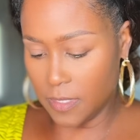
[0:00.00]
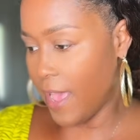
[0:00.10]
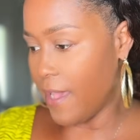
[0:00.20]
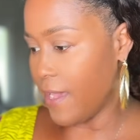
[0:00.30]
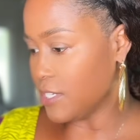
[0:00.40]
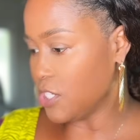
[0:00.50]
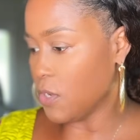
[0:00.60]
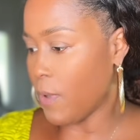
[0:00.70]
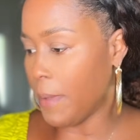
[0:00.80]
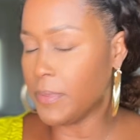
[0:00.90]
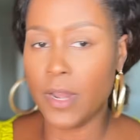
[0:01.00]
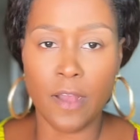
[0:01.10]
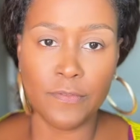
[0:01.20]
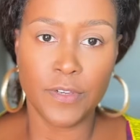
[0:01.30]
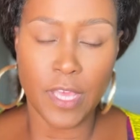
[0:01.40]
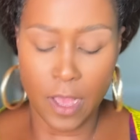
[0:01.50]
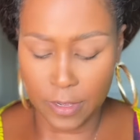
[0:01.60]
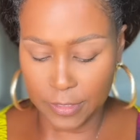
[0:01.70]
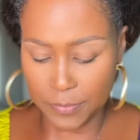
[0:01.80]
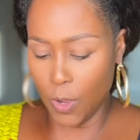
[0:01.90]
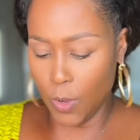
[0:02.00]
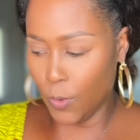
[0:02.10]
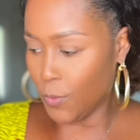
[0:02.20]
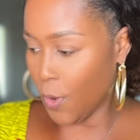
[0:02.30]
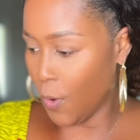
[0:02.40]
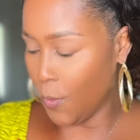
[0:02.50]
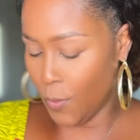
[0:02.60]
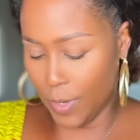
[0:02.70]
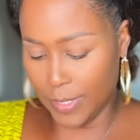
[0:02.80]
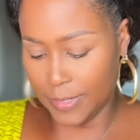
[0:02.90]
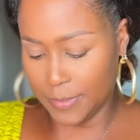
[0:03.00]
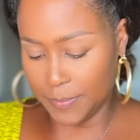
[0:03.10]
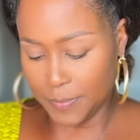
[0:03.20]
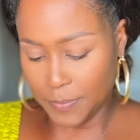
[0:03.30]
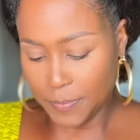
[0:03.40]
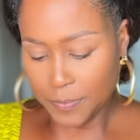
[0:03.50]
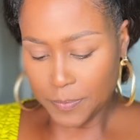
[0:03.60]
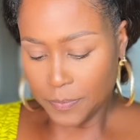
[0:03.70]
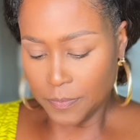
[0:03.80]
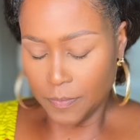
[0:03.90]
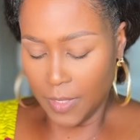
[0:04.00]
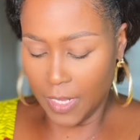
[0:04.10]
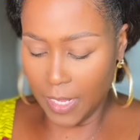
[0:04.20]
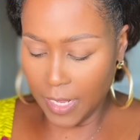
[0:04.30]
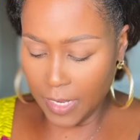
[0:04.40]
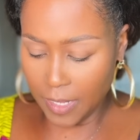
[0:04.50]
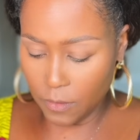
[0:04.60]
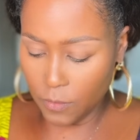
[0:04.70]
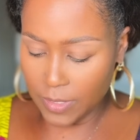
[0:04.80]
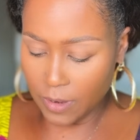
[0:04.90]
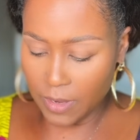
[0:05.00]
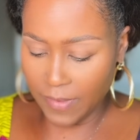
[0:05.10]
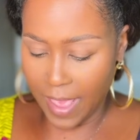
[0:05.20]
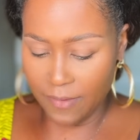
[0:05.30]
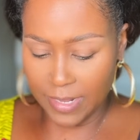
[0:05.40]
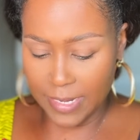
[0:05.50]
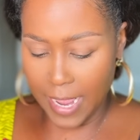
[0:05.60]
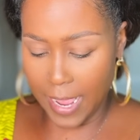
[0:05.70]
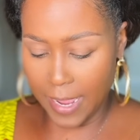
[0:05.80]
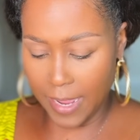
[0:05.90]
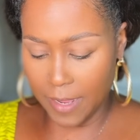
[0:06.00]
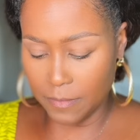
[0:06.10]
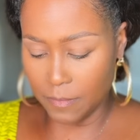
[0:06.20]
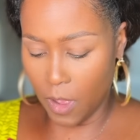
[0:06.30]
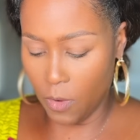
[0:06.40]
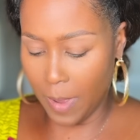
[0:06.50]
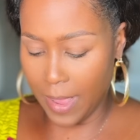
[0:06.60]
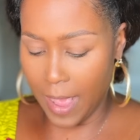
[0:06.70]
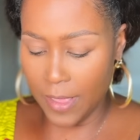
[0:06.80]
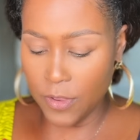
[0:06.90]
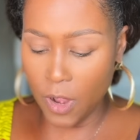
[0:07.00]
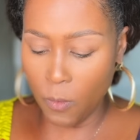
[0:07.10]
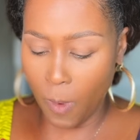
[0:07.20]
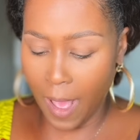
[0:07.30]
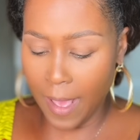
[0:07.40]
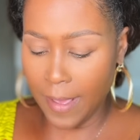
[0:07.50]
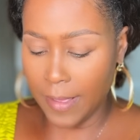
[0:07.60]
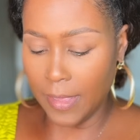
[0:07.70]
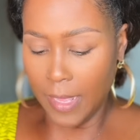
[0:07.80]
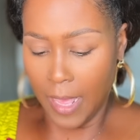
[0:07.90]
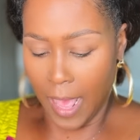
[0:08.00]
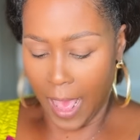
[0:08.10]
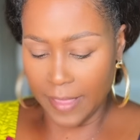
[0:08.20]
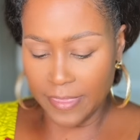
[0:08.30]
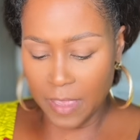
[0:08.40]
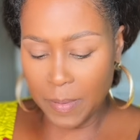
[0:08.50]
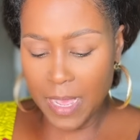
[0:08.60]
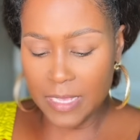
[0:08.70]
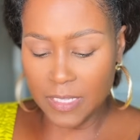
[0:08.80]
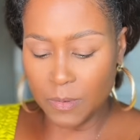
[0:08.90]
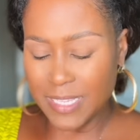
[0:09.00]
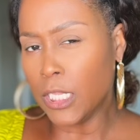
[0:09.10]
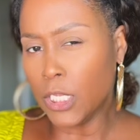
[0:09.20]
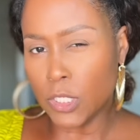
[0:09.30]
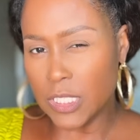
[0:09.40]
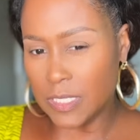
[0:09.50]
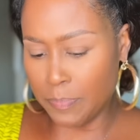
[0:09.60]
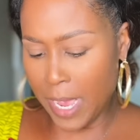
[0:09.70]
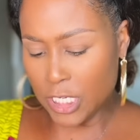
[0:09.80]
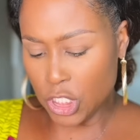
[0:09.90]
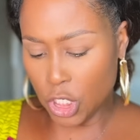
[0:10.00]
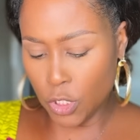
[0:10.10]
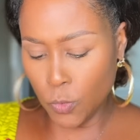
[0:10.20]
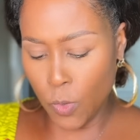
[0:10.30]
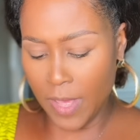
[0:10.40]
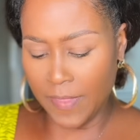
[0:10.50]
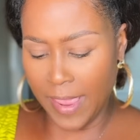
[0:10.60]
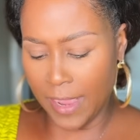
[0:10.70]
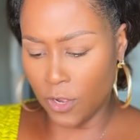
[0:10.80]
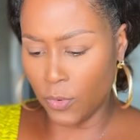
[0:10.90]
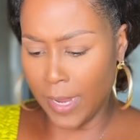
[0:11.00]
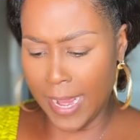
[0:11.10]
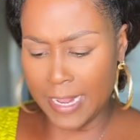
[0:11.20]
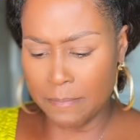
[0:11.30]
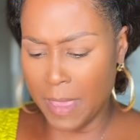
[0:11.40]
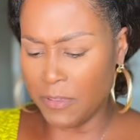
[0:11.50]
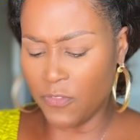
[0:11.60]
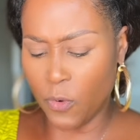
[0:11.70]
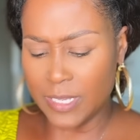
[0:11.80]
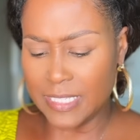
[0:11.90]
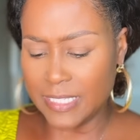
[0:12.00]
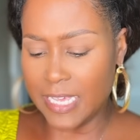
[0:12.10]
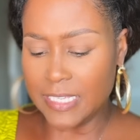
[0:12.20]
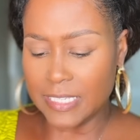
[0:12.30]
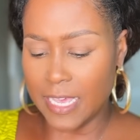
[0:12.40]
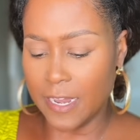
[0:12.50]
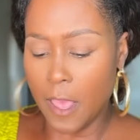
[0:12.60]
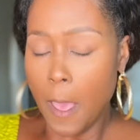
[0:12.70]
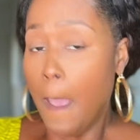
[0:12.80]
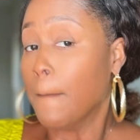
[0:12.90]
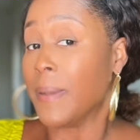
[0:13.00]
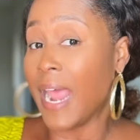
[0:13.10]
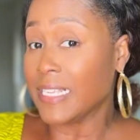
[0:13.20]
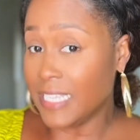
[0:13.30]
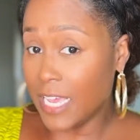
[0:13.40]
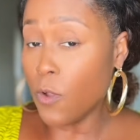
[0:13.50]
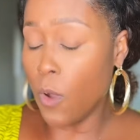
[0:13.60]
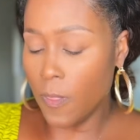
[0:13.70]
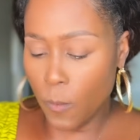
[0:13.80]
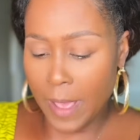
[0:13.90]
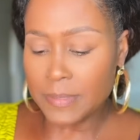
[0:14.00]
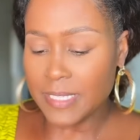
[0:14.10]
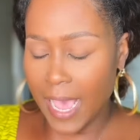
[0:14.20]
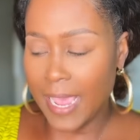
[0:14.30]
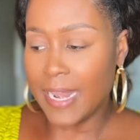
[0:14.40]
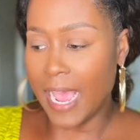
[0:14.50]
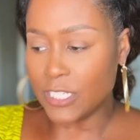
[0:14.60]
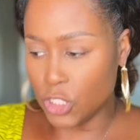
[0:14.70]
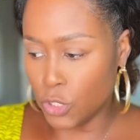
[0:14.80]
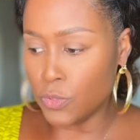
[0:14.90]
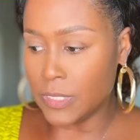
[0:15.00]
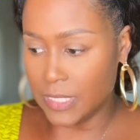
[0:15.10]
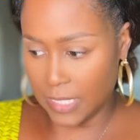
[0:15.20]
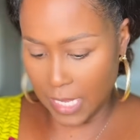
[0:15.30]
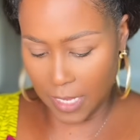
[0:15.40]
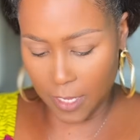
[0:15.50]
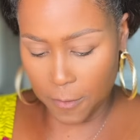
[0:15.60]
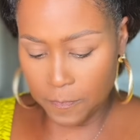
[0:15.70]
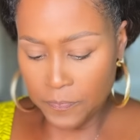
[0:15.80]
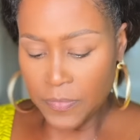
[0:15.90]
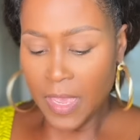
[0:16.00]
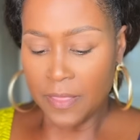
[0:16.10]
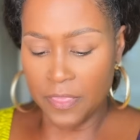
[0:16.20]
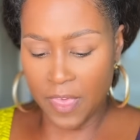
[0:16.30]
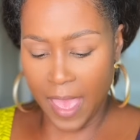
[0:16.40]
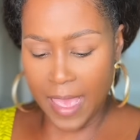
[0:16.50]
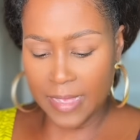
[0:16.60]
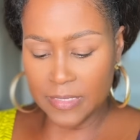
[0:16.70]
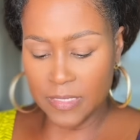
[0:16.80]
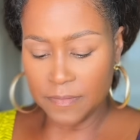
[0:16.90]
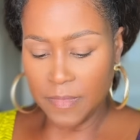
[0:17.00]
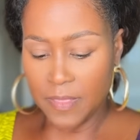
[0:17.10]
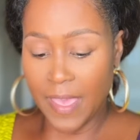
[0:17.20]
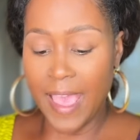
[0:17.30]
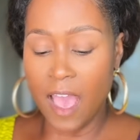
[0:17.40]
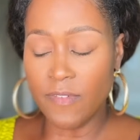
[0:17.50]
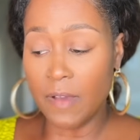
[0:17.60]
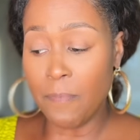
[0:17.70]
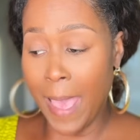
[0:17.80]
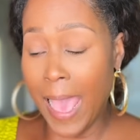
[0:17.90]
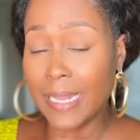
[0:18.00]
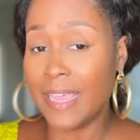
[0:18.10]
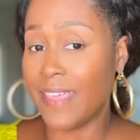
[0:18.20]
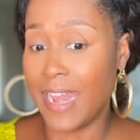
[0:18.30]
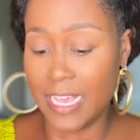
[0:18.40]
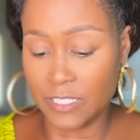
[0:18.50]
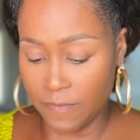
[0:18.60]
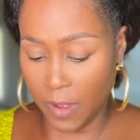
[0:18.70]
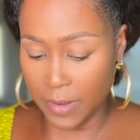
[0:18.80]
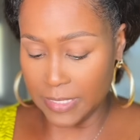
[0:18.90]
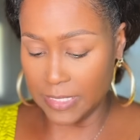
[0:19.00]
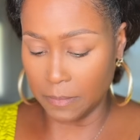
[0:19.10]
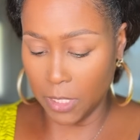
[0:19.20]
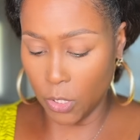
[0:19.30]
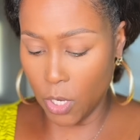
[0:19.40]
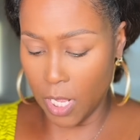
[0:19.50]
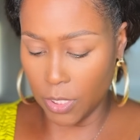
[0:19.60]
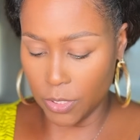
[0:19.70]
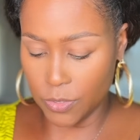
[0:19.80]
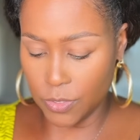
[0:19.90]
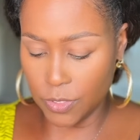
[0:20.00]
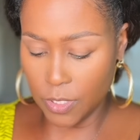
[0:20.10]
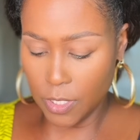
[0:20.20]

I should have wiped it off for y'all. Hold on. It don't even have a name. Oh my God, you know why? I think because it was a little special one they had created maybe for a season, but I did go on the website and I do see that they have a palette that has very similar colors.